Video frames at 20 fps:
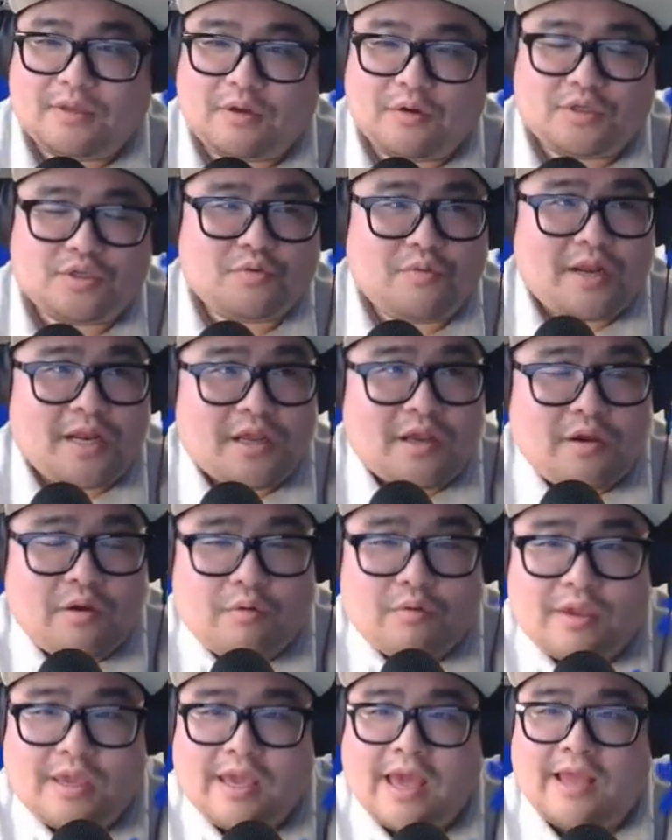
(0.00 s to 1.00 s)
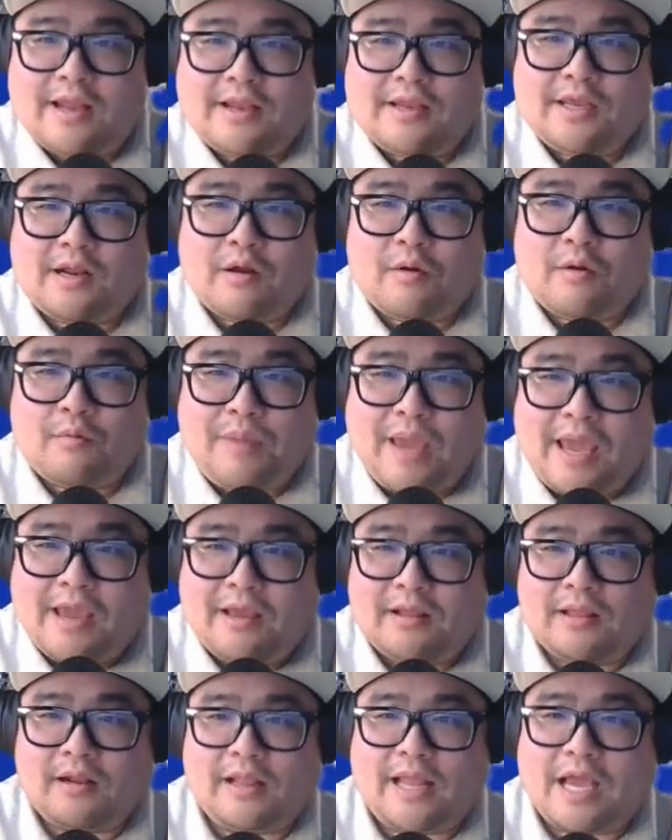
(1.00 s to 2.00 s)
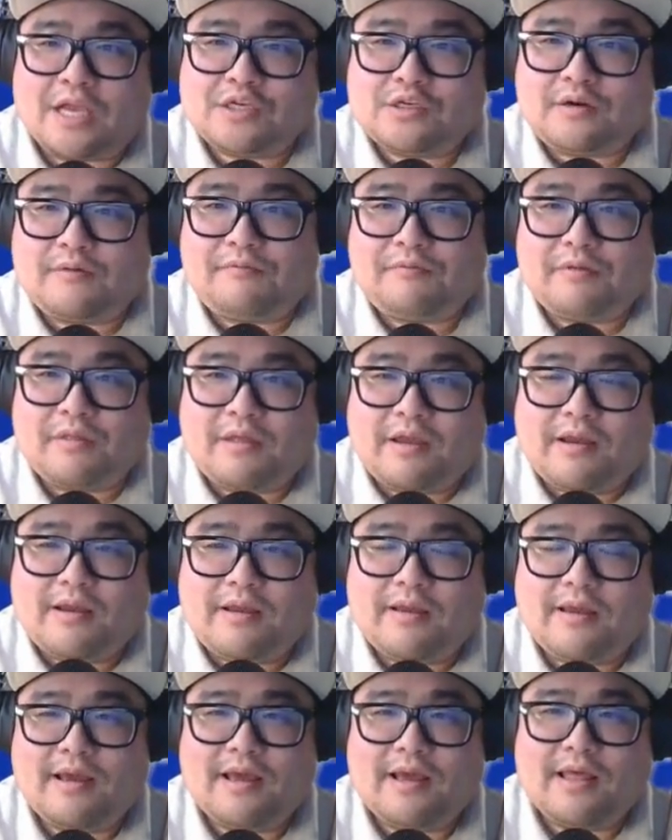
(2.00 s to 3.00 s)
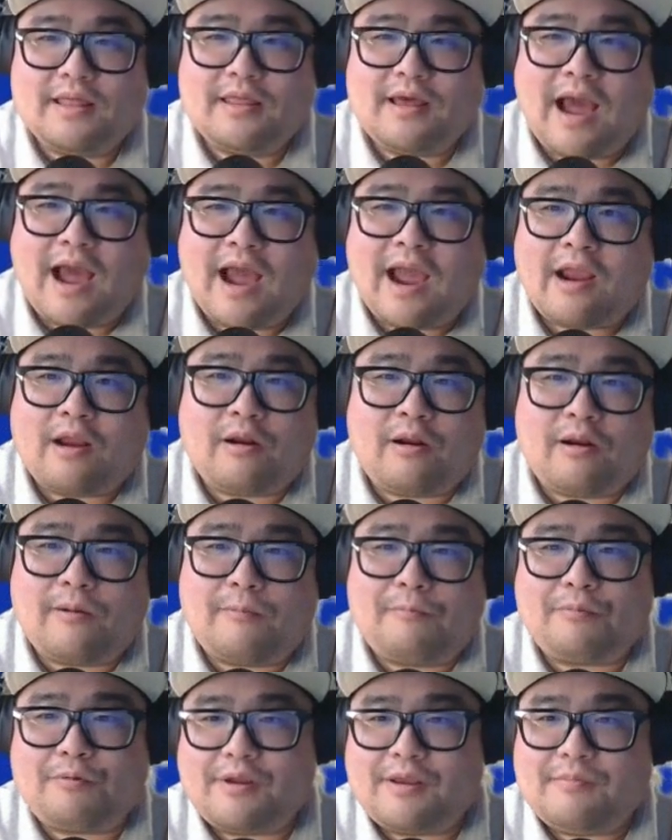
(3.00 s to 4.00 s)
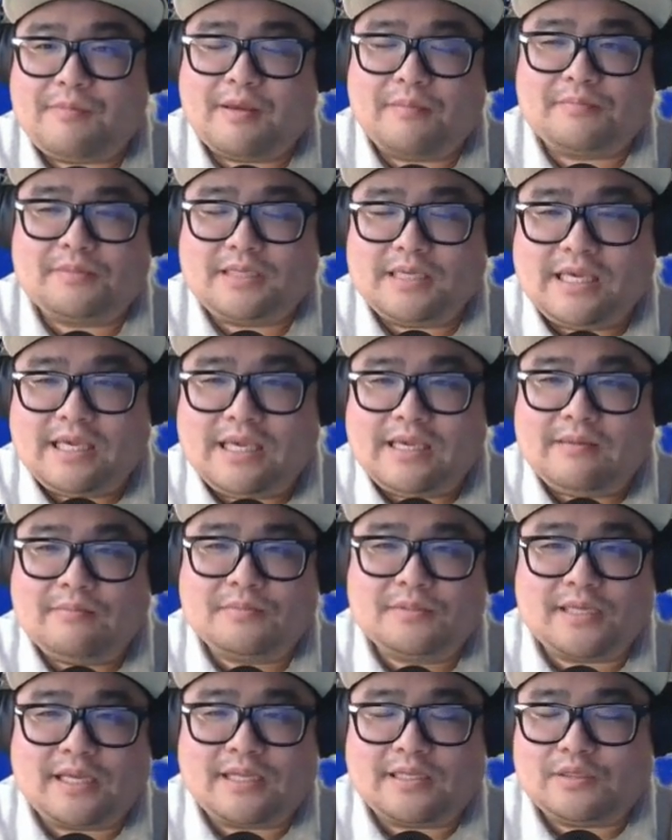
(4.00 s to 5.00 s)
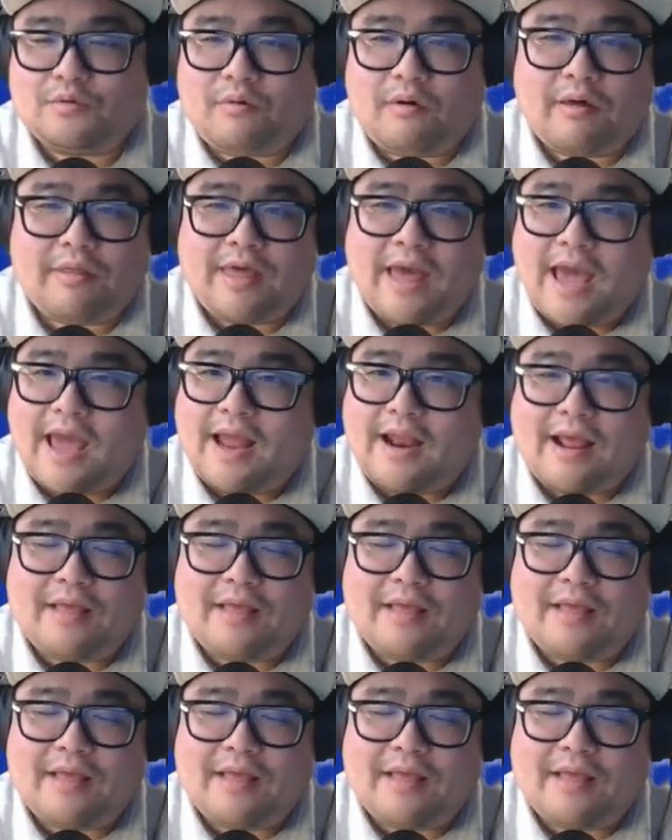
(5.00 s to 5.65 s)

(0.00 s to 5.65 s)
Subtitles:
Don't you want to go pay a little extra for the higher premium teams and do all that?"